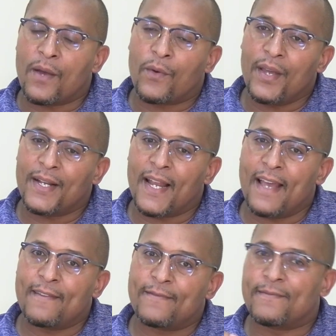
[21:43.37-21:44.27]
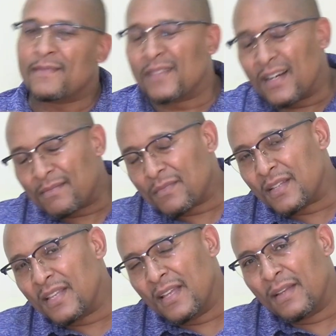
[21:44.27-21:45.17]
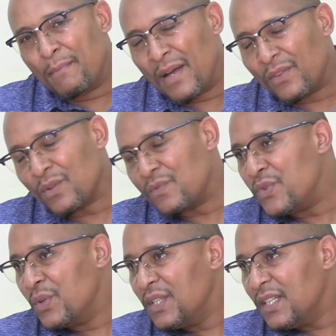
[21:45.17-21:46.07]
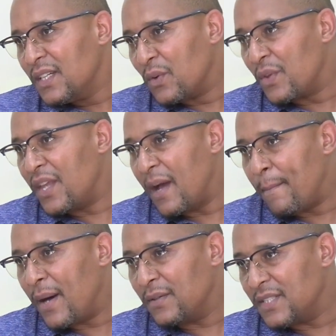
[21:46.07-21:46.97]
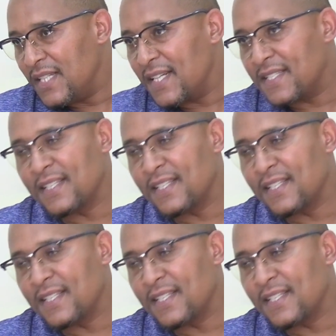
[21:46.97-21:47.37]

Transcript: are going live in the month of June or thereabout. Yes.